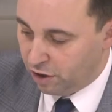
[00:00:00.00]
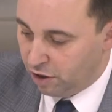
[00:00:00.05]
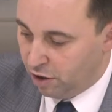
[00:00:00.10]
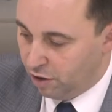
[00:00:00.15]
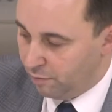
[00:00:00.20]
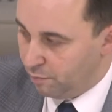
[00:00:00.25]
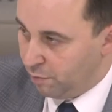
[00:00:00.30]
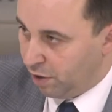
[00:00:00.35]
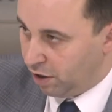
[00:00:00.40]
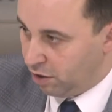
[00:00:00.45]

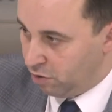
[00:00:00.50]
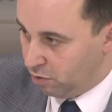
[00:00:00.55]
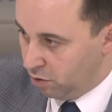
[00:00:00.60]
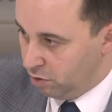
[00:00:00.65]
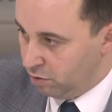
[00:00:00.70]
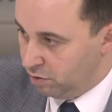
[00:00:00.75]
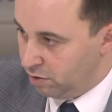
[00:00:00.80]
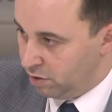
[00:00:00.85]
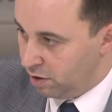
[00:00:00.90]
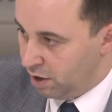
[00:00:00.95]
of
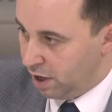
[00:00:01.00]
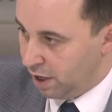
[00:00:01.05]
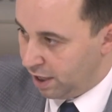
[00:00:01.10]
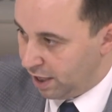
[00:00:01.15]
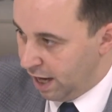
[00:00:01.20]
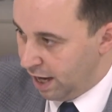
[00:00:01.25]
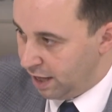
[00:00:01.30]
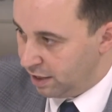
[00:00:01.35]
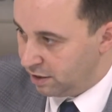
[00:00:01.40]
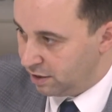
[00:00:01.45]
Macron
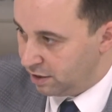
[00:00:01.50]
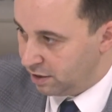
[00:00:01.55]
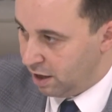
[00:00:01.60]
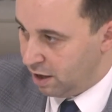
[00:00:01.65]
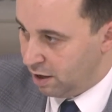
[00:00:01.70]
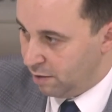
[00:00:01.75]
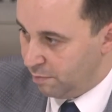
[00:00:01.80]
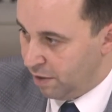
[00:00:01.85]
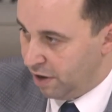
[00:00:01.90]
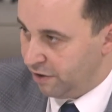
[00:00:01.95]
against
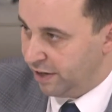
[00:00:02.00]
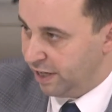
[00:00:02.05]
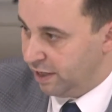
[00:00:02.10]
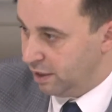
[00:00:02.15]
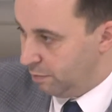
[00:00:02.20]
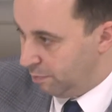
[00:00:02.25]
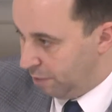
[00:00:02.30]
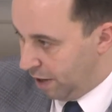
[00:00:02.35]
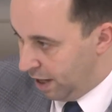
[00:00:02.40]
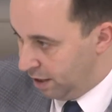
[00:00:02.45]
Marine
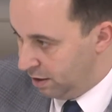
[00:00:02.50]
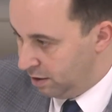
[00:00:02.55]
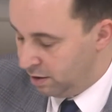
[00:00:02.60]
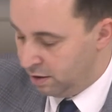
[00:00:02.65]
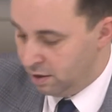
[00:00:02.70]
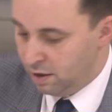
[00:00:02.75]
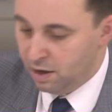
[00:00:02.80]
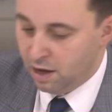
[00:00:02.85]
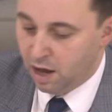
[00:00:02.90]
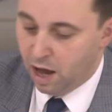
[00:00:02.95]
Le Pen,
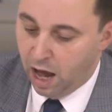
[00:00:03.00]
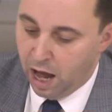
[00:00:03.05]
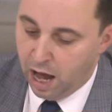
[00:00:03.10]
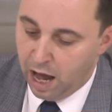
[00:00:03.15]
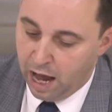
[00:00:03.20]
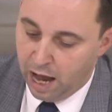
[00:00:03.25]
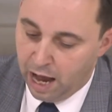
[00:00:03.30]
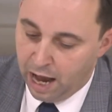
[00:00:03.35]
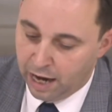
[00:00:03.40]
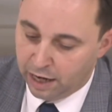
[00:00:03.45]

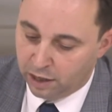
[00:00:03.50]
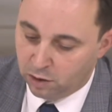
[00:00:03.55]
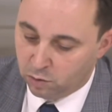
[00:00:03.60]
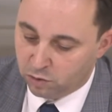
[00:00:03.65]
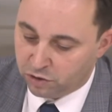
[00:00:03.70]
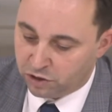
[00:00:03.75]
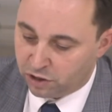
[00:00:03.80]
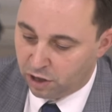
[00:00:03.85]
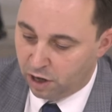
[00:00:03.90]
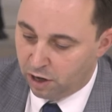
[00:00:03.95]
and
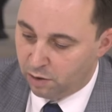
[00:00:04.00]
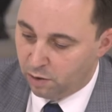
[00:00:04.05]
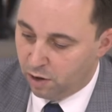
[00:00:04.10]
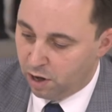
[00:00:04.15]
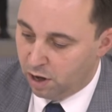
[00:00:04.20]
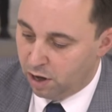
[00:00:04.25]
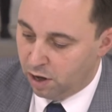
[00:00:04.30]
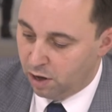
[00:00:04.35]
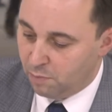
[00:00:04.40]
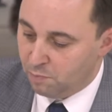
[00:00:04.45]

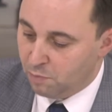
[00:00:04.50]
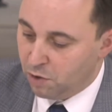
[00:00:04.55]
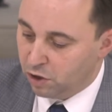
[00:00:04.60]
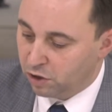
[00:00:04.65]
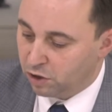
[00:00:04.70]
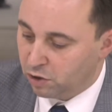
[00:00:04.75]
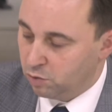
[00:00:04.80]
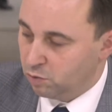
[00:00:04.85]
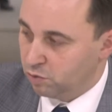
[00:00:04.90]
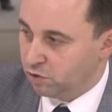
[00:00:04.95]
also
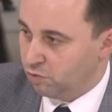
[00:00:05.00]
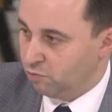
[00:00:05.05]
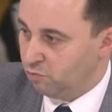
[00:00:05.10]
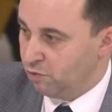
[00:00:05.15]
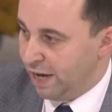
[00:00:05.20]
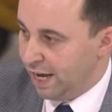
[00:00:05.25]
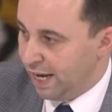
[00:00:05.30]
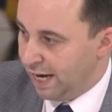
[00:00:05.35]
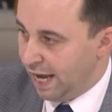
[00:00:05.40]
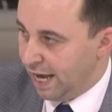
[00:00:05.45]
Merkel's
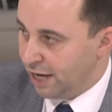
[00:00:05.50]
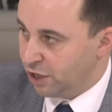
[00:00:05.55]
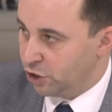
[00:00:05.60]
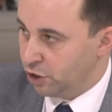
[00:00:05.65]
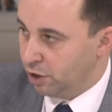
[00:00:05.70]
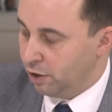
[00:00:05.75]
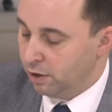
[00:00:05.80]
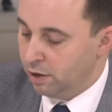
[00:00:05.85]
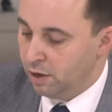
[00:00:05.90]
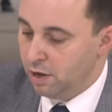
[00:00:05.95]

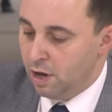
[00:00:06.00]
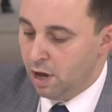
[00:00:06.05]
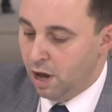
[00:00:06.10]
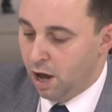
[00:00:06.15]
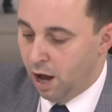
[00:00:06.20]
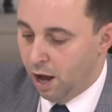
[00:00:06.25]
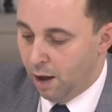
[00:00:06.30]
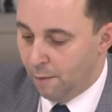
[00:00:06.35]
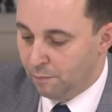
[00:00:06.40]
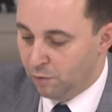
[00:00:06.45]
re-election.
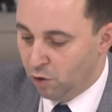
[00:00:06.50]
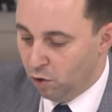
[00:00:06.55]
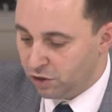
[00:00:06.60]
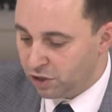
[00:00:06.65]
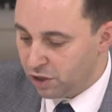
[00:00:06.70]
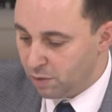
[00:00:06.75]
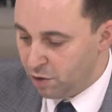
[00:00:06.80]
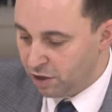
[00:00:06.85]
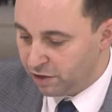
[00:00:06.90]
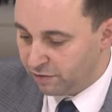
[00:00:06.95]
Not
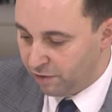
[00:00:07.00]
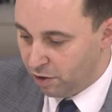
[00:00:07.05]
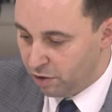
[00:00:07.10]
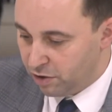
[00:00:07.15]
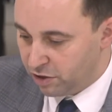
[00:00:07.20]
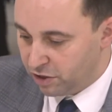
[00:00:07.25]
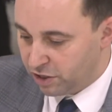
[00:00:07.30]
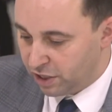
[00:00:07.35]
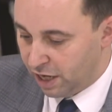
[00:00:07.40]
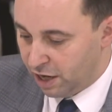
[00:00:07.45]
so much
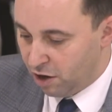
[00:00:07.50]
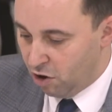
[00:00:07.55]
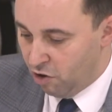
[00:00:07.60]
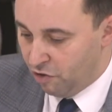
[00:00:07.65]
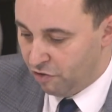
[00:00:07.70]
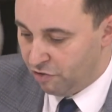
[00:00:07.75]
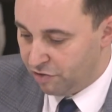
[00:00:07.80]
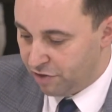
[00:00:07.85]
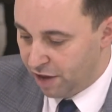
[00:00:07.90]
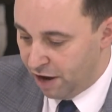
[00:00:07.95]
focusing
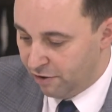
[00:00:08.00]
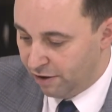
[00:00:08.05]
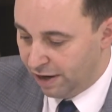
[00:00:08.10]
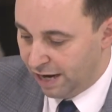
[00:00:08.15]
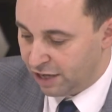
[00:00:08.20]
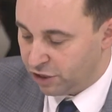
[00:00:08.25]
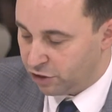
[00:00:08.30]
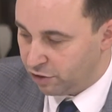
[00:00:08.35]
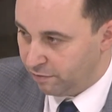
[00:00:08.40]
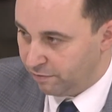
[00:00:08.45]
on their
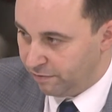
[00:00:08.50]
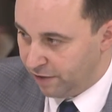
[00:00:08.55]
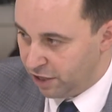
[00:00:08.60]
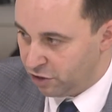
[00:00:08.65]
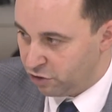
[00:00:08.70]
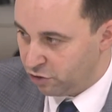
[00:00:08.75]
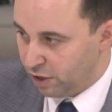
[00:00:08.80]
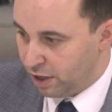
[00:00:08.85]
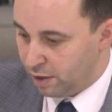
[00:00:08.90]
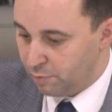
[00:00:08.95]
election victory,